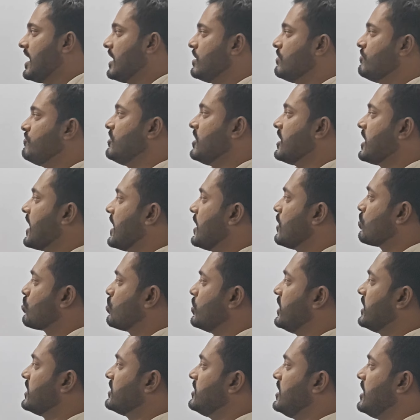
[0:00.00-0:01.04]
And if we
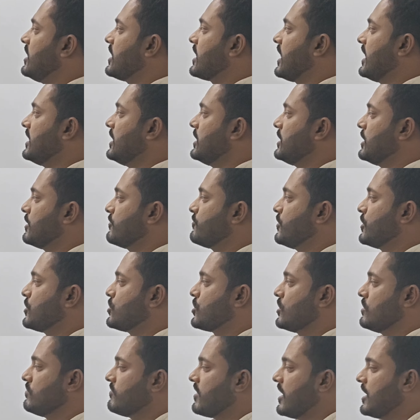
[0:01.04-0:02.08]
calculate the kinetic
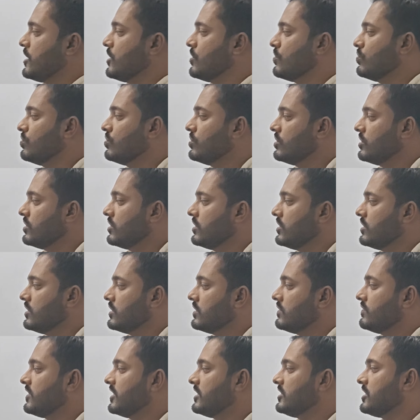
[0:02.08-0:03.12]
friction value,
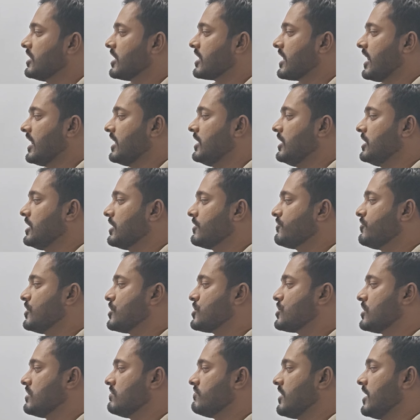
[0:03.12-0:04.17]
then the kinetic
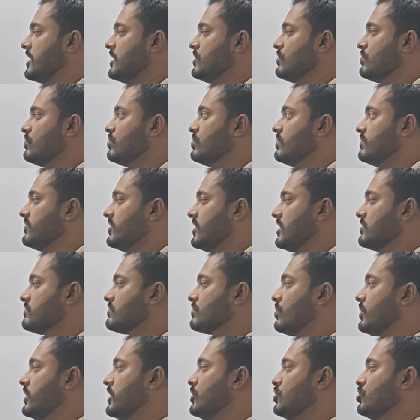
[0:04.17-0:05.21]
friction value
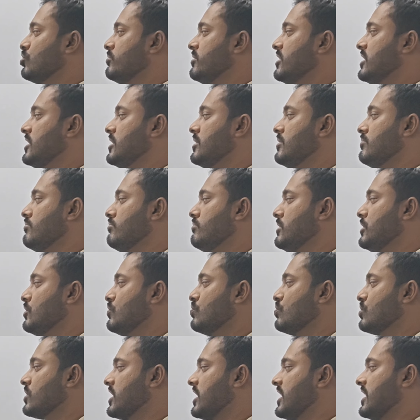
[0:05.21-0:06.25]
is going to be
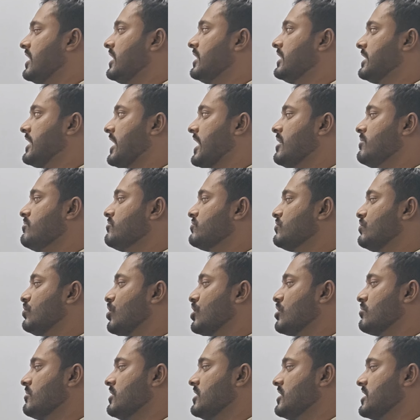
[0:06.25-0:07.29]
mu k times
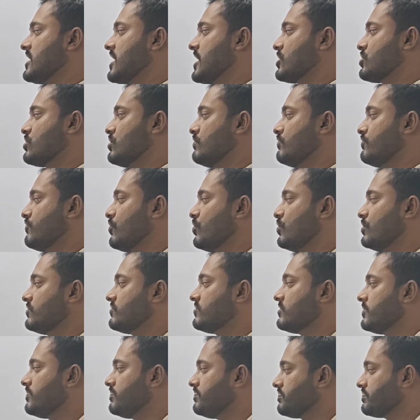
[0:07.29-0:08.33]
normal reaction
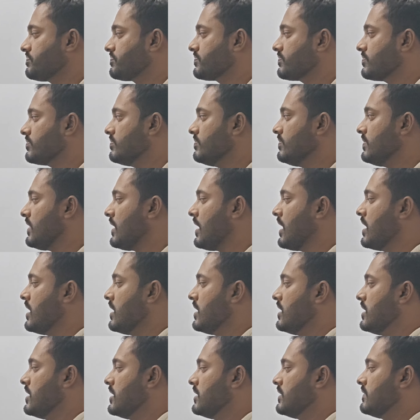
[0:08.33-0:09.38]
force,
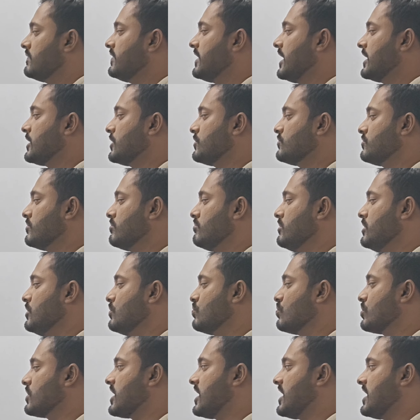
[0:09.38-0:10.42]
that is
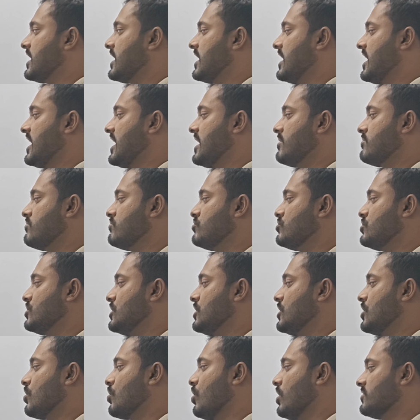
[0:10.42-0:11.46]
mu k
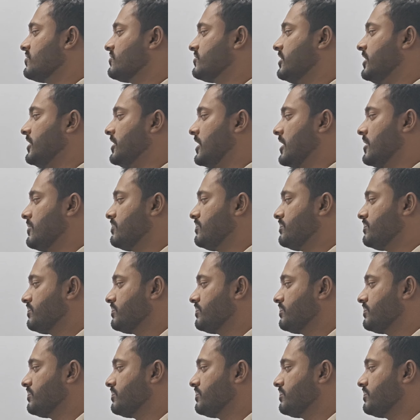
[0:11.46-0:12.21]
mg cos theta.